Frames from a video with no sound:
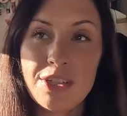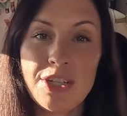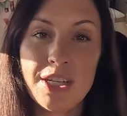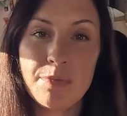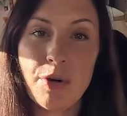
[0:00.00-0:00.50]

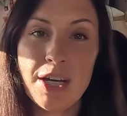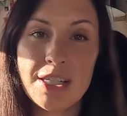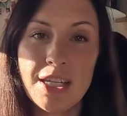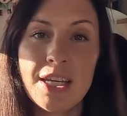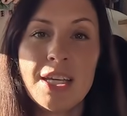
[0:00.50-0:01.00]
Cheers
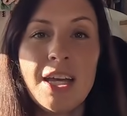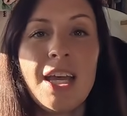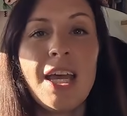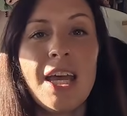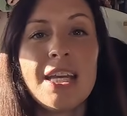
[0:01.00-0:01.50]
Brexit.
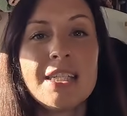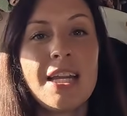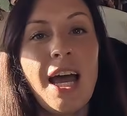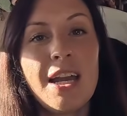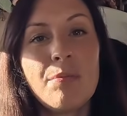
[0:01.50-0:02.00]
It's an
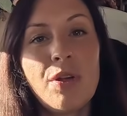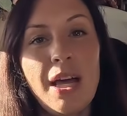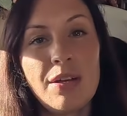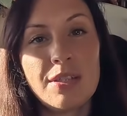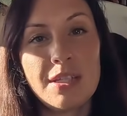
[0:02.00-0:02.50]
animal
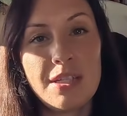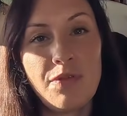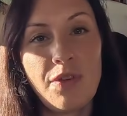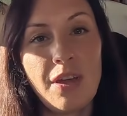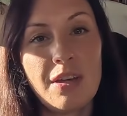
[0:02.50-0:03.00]
health
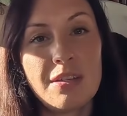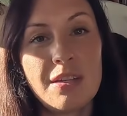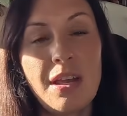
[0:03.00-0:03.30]
certificate